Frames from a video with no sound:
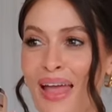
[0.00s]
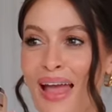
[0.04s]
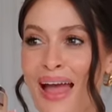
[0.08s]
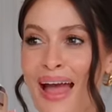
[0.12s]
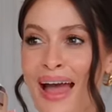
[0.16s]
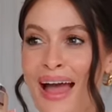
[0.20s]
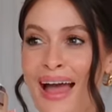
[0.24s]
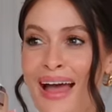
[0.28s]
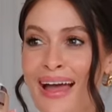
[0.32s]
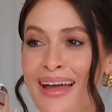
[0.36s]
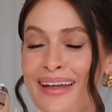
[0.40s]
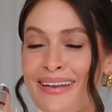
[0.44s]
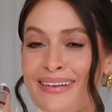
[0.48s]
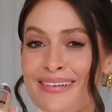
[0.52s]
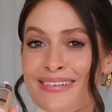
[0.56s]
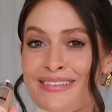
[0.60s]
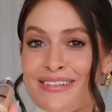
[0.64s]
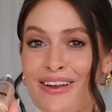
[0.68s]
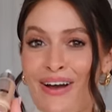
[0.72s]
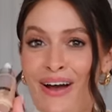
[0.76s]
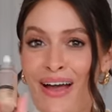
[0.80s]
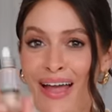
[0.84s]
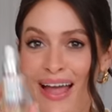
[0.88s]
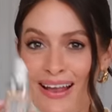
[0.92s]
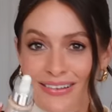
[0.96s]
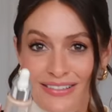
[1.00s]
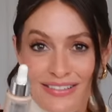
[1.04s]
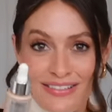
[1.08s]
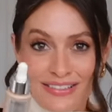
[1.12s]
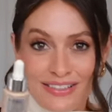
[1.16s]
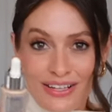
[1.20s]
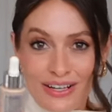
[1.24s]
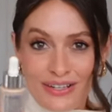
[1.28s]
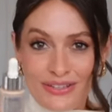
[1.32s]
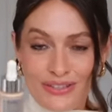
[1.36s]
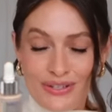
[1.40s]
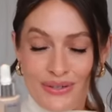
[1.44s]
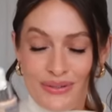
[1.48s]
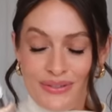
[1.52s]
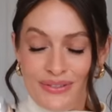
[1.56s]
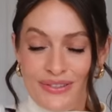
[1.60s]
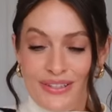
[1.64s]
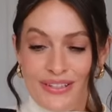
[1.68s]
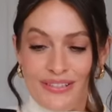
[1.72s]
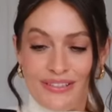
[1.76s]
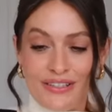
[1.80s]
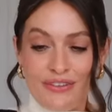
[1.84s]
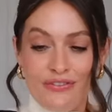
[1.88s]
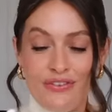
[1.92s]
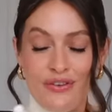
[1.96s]
And I actually started using
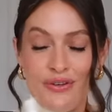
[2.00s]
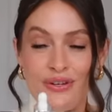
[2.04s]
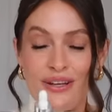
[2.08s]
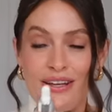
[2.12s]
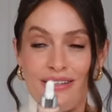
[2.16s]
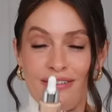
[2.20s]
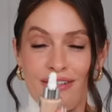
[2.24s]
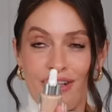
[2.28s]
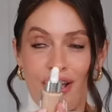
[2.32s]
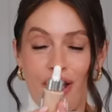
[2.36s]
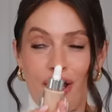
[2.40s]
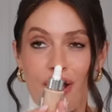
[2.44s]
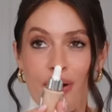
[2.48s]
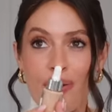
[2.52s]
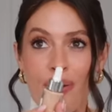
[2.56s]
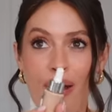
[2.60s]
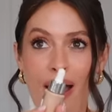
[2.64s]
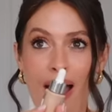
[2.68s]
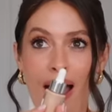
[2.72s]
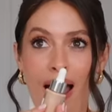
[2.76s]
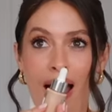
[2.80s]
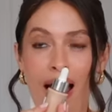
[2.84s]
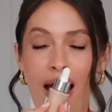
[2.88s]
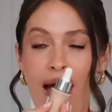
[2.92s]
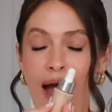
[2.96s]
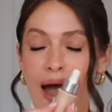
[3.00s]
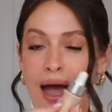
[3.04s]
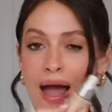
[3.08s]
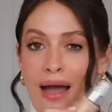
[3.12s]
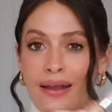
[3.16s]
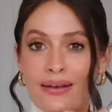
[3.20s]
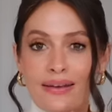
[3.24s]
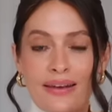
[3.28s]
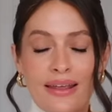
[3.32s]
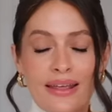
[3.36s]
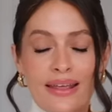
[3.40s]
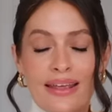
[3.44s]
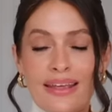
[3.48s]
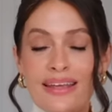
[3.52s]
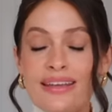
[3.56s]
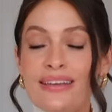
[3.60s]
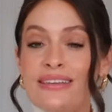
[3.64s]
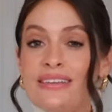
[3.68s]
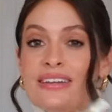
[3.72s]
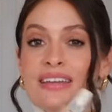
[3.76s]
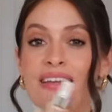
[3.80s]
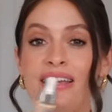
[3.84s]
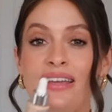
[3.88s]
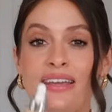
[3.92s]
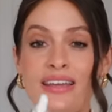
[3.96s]
this a few days ago, and
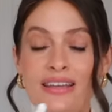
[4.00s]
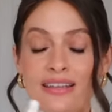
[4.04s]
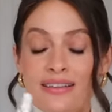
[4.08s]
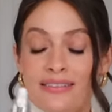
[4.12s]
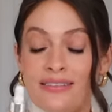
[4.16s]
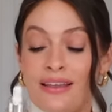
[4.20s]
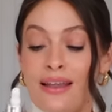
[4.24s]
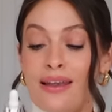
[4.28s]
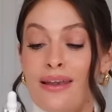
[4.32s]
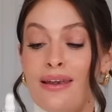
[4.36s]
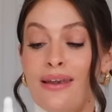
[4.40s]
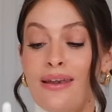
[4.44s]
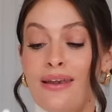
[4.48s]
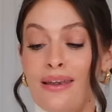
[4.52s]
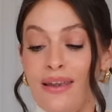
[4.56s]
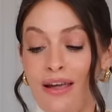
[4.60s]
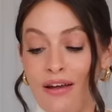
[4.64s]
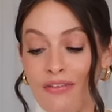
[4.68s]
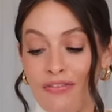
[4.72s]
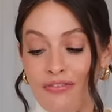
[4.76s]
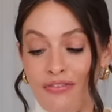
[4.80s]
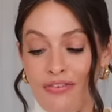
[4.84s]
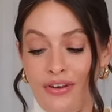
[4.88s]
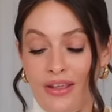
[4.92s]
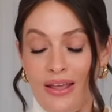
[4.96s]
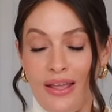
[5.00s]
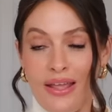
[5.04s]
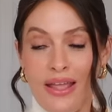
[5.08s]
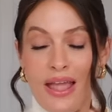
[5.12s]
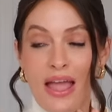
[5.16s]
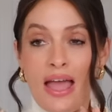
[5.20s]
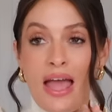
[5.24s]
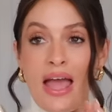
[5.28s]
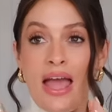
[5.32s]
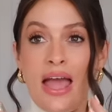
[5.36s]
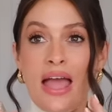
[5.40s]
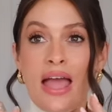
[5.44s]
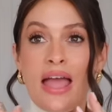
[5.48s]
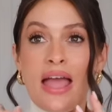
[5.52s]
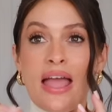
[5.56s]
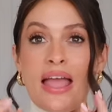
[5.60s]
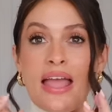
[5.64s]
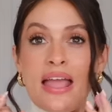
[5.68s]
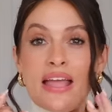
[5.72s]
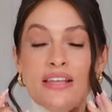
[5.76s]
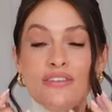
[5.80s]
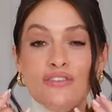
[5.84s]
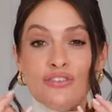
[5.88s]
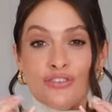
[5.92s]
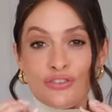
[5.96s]
it is lovely.
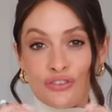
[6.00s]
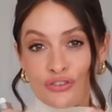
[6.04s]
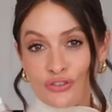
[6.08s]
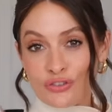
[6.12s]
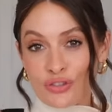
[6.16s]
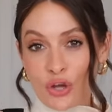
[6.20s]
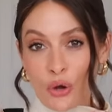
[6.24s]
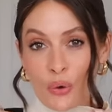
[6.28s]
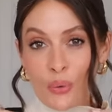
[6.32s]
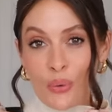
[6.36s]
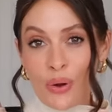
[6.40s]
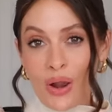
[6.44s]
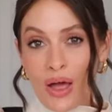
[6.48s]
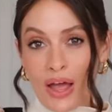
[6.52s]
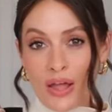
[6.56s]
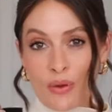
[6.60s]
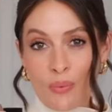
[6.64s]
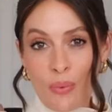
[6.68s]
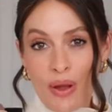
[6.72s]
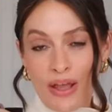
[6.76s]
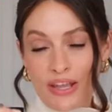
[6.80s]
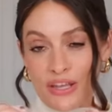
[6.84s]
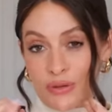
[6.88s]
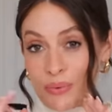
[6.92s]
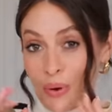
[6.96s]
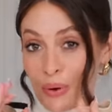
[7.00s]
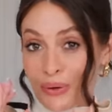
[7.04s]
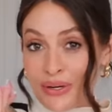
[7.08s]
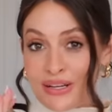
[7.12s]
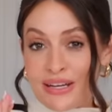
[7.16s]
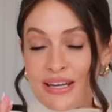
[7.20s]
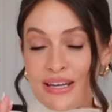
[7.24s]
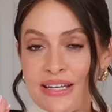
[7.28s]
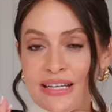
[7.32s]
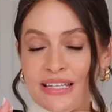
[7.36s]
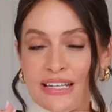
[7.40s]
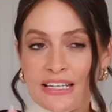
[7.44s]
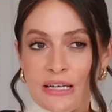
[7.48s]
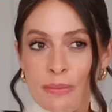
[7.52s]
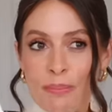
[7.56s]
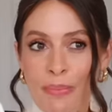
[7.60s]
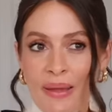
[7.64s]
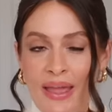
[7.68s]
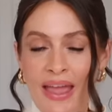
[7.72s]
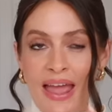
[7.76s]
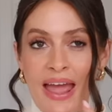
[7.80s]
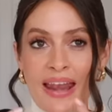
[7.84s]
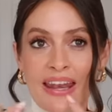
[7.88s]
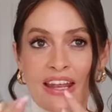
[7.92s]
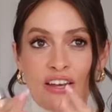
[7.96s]
It is so lightweight, you only a little
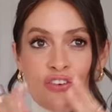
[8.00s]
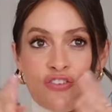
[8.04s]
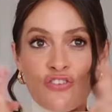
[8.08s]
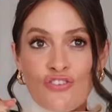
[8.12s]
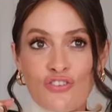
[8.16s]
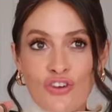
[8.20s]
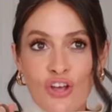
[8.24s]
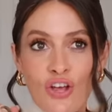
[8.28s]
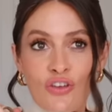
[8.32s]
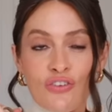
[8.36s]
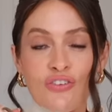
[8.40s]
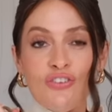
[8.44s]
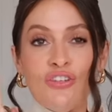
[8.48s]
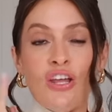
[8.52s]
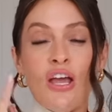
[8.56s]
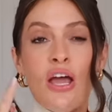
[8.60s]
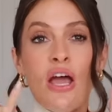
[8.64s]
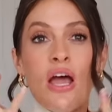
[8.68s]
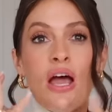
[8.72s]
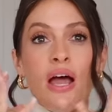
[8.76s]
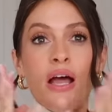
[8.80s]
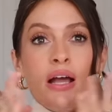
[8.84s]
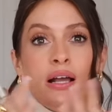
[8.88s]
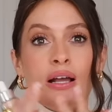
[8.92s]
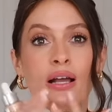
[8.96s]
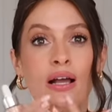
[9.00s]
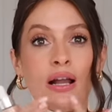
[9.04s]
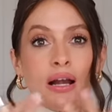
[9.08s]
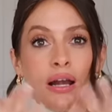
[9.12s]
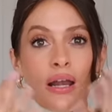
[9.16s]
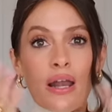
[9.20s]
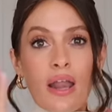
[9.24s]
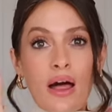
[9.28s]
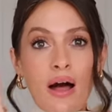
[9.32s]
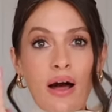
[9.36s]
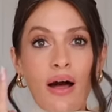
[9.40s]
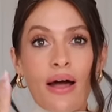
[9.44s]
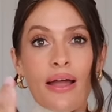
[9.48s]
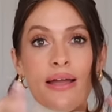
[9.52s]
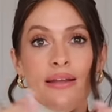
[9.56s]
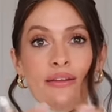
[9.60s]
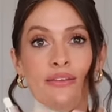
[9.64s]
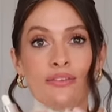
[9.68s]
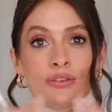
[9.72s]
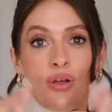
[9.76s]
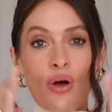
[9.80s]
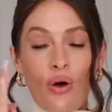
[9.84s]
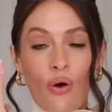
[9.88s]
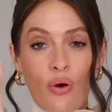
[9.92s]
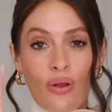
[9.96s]
bit, and it just
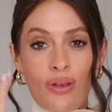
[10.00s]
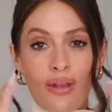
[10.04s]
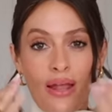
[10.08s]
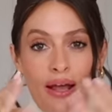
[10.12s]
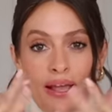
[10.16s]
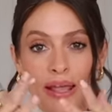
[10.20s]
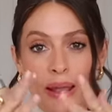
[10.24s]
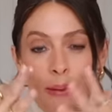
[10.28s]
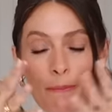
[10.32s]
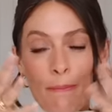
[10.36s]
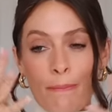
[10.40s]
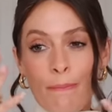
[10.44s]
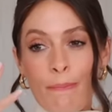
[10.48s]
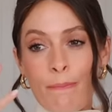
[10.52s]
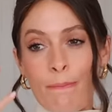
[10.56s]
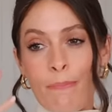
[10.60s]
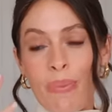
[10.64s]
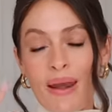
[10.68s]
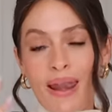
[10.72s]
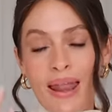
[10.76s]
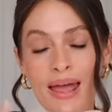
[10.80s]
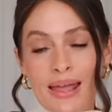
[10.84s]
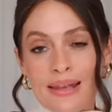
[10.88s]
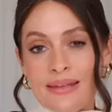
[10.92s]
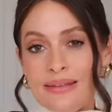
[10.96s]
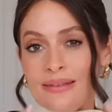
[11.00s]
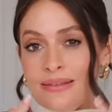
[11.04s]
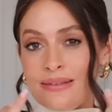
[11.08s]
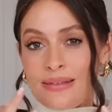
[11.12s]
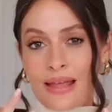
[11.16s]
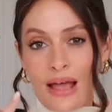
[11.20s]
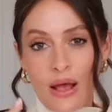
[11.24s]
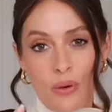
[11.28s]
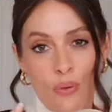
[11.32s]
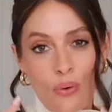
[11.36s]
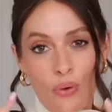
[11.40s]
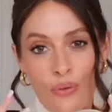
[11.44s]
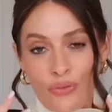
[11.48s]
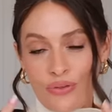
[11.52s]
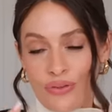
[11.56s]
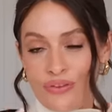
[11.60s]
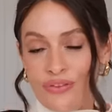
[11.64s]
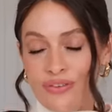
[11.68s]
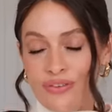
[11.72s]
glides on, like it blends out on the